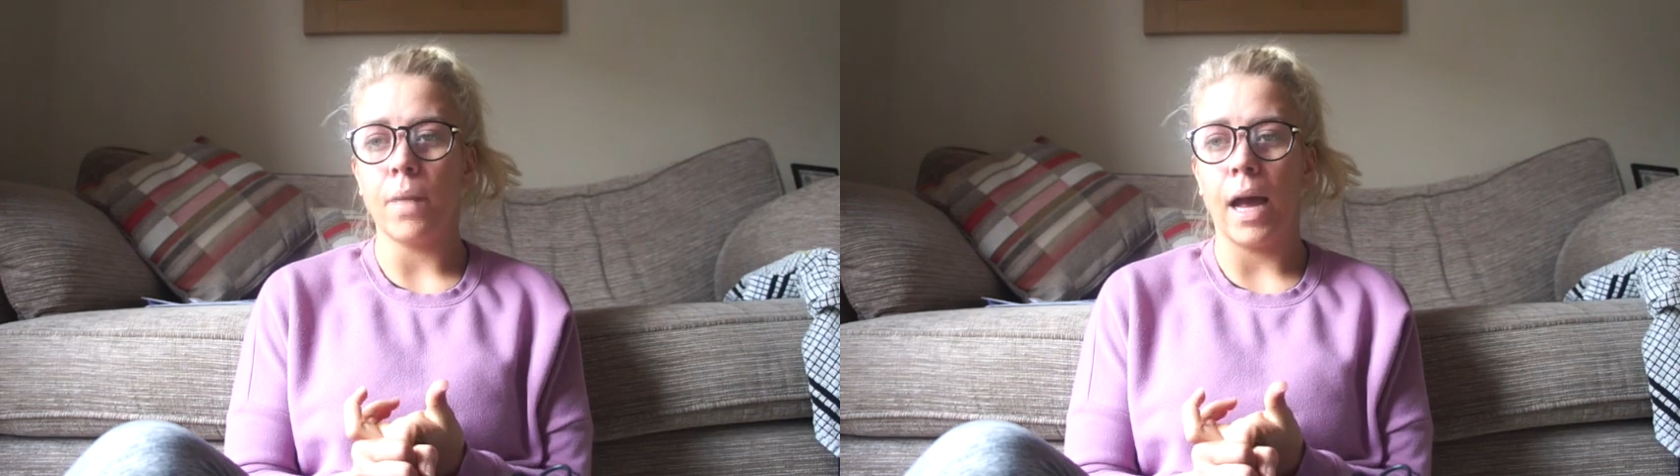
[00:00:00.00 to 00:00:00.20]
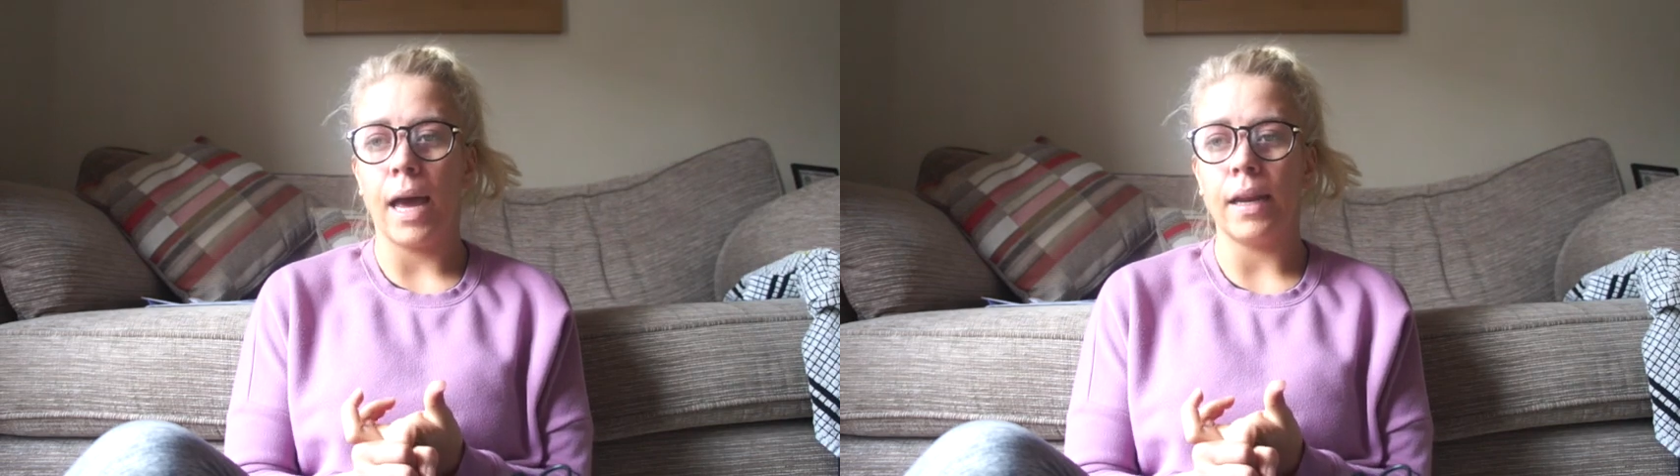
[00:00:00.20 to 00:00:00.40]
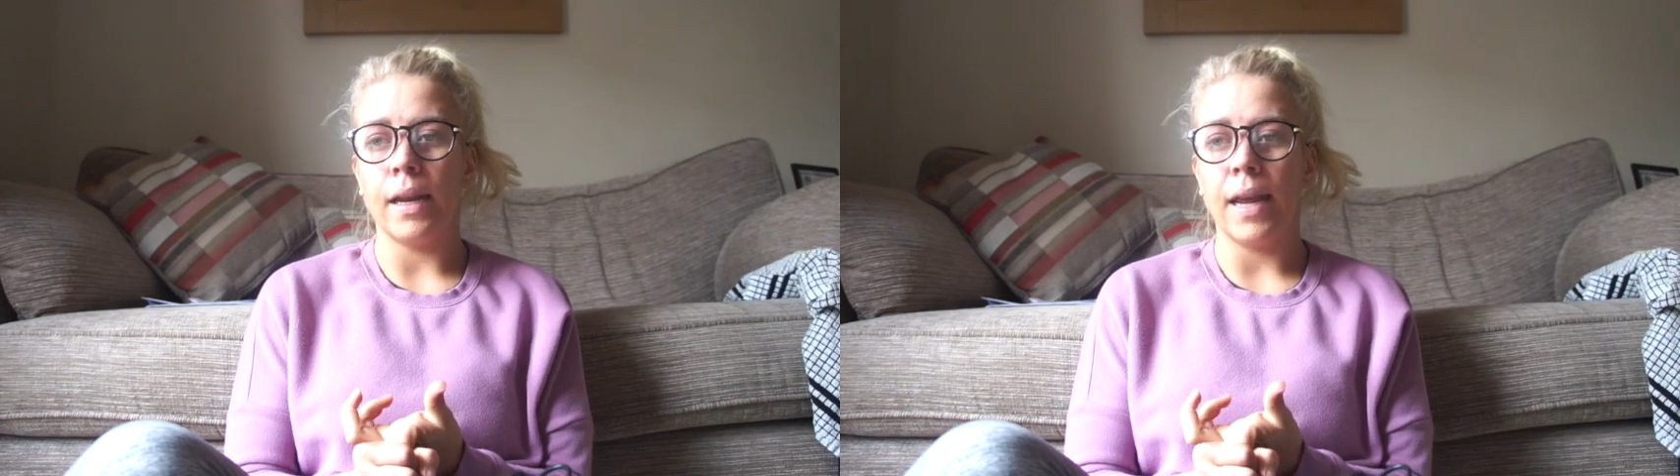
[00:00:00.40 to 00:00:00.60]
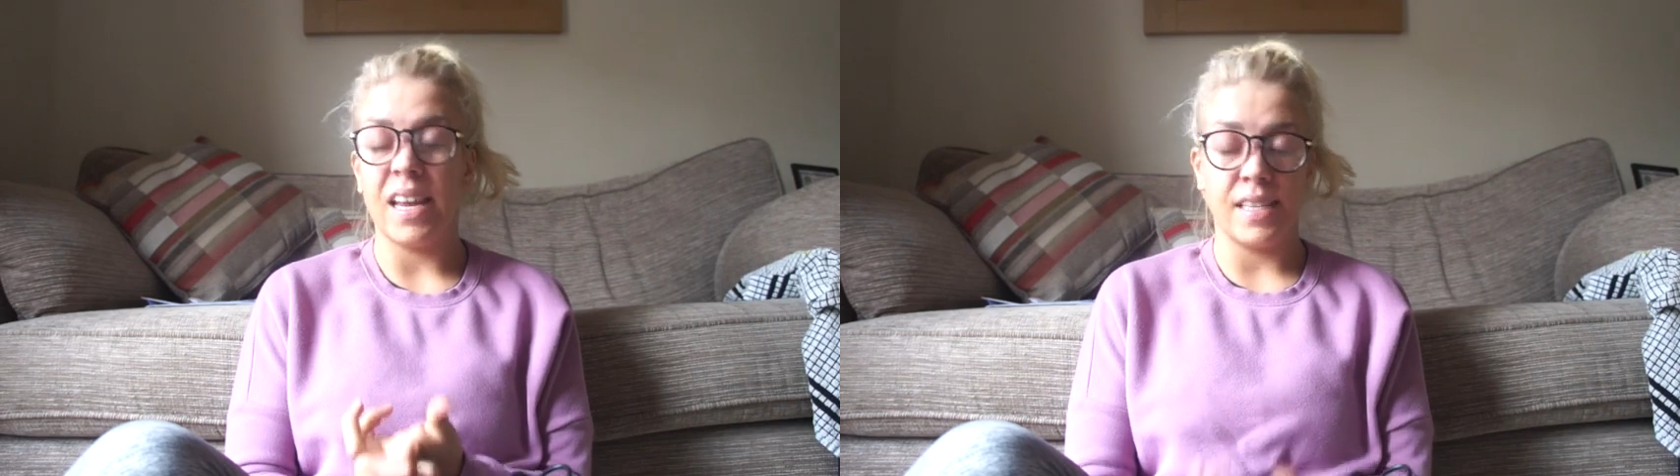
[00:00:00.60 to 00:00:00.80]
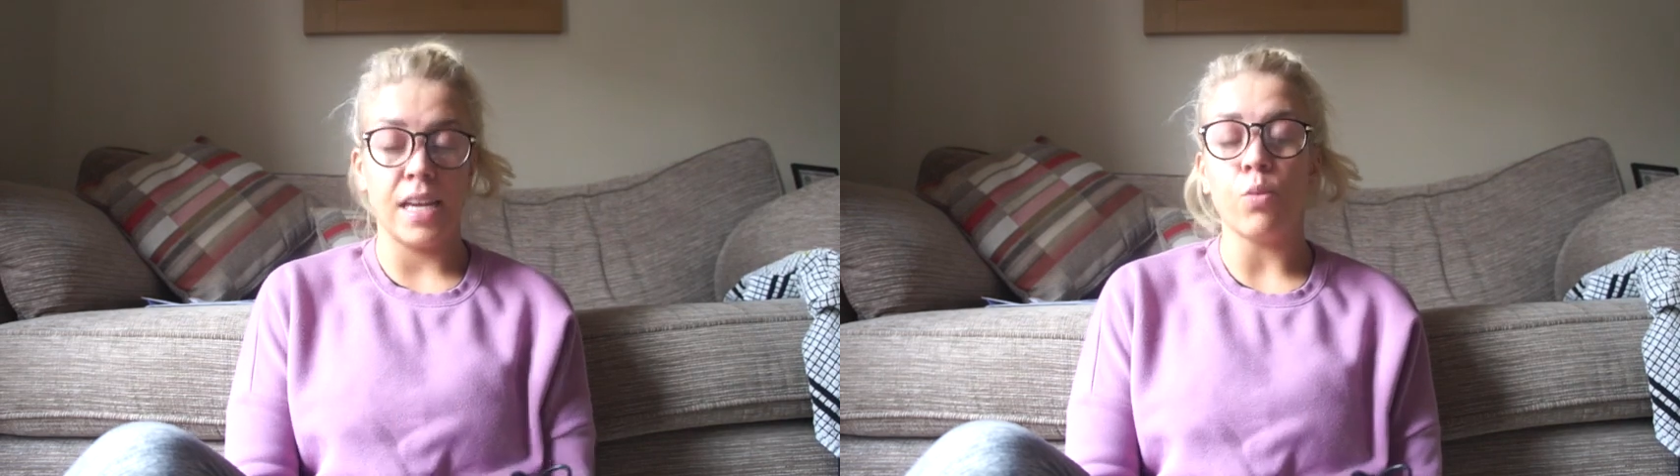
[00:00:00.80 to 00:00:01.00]
And
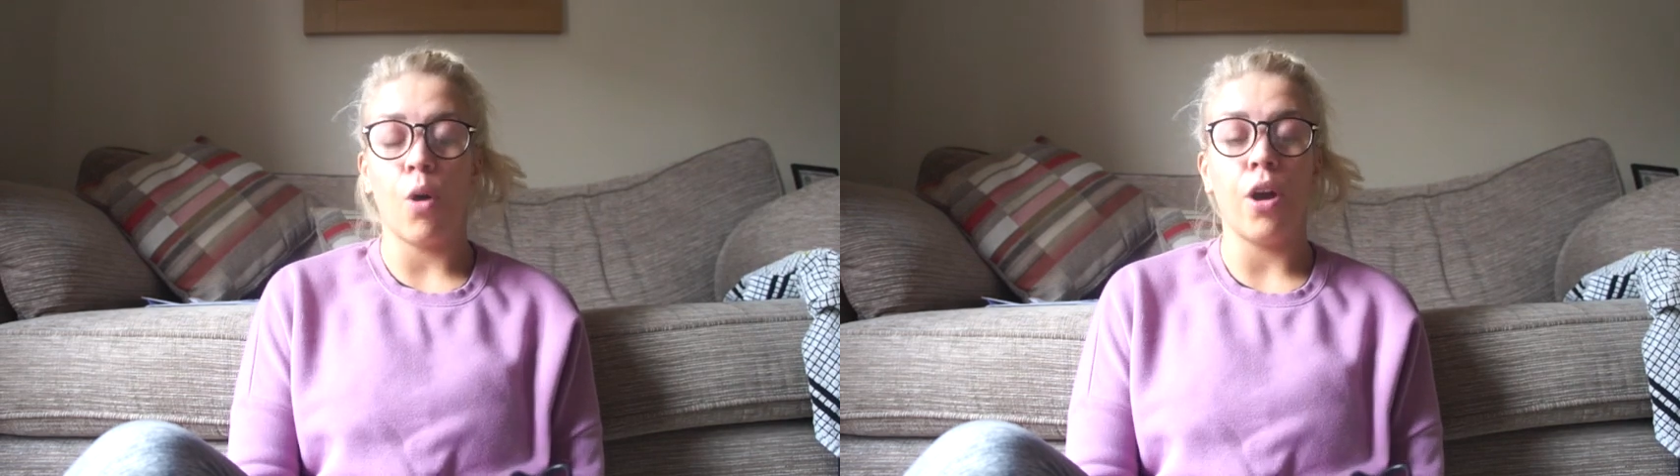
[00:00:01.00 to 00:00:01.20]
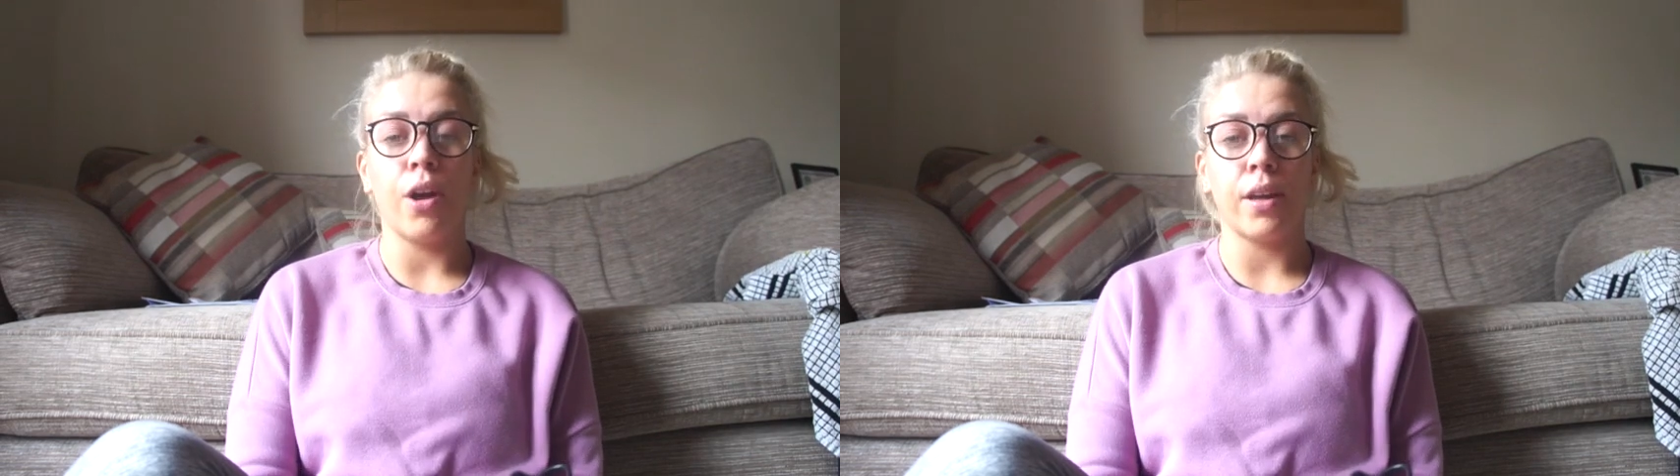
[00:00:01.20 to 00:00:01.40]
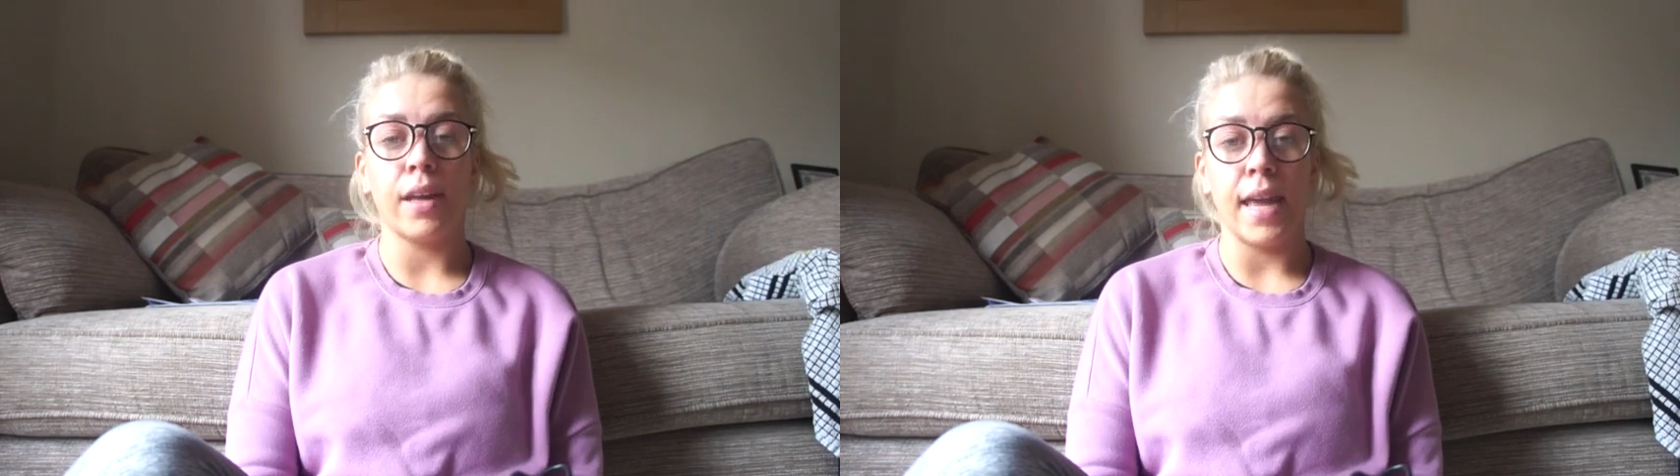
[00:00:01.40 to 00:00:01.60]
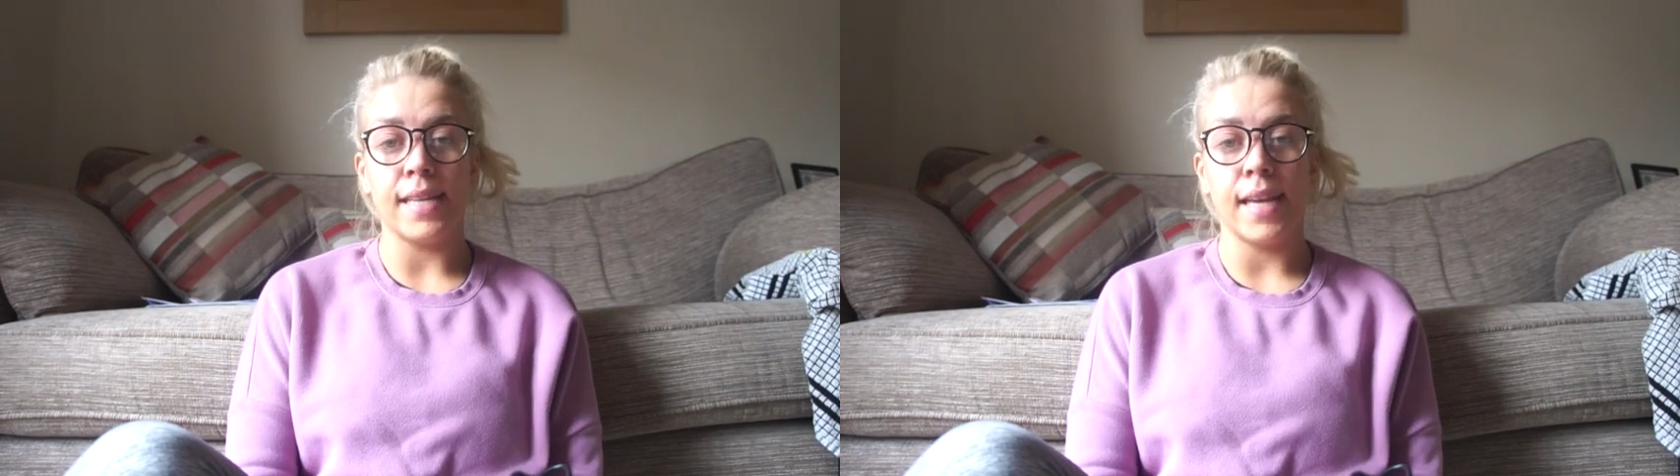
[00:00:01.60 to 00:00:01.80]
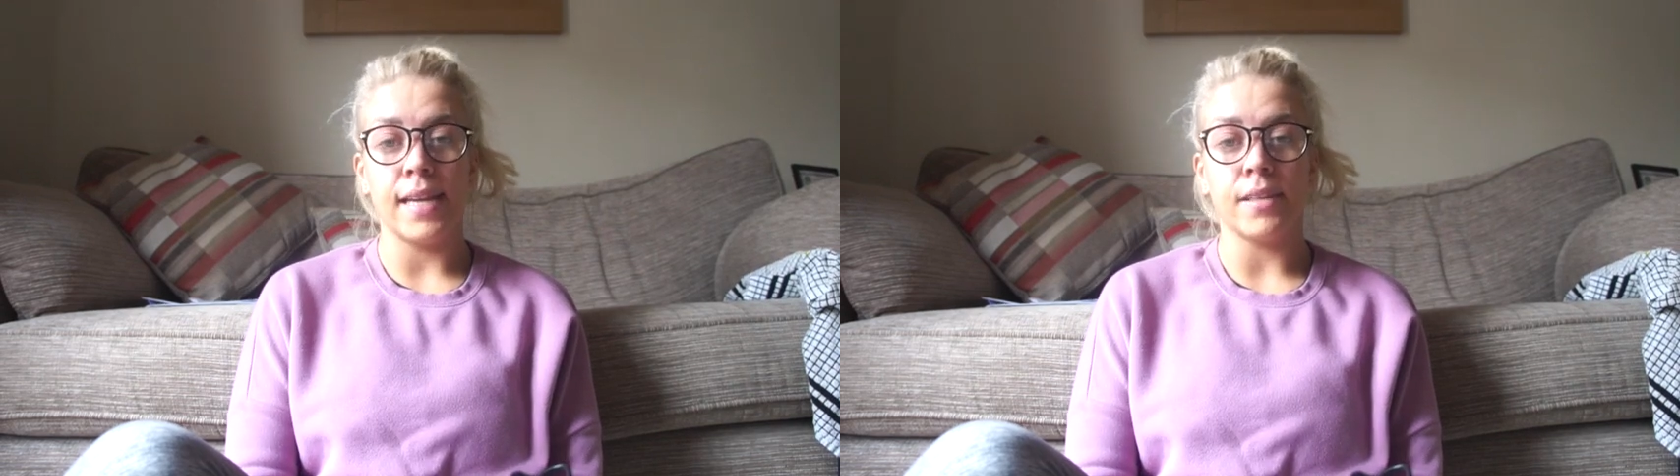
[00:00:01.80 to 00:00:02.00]
it did work,
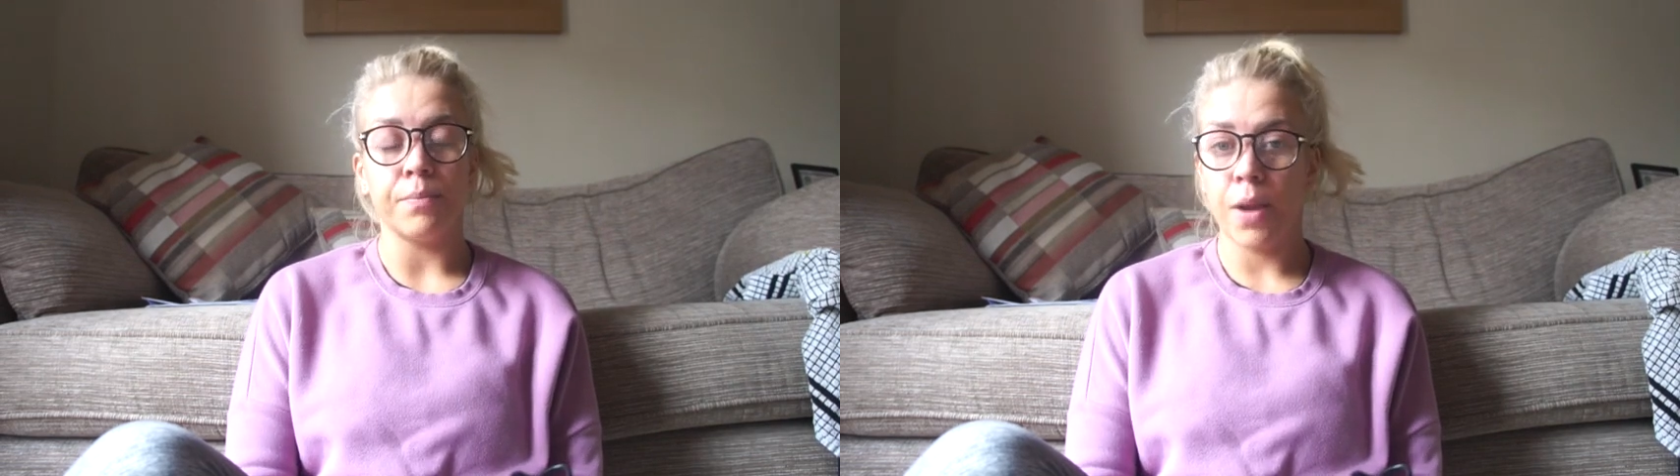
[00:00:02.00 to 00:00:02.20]
it did.